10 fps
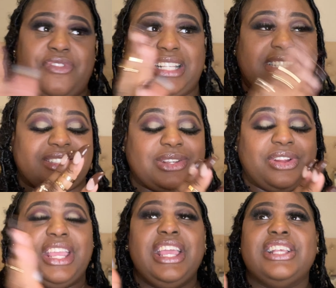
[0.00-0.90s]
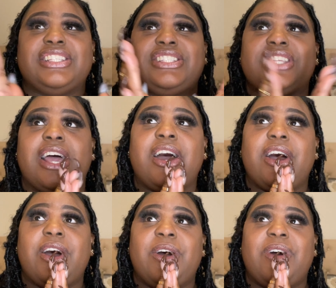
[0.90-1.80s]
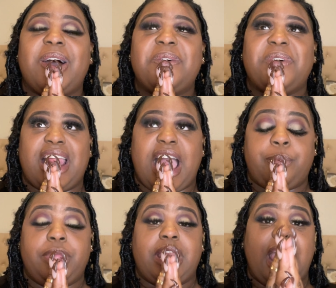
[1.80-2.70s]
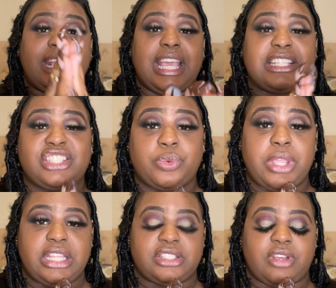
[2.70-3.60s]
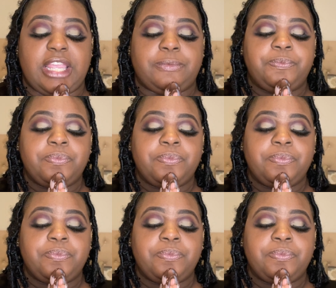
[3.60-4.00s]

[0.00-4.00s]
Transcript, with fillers: back to the story. So what happened? I get to Queens, right?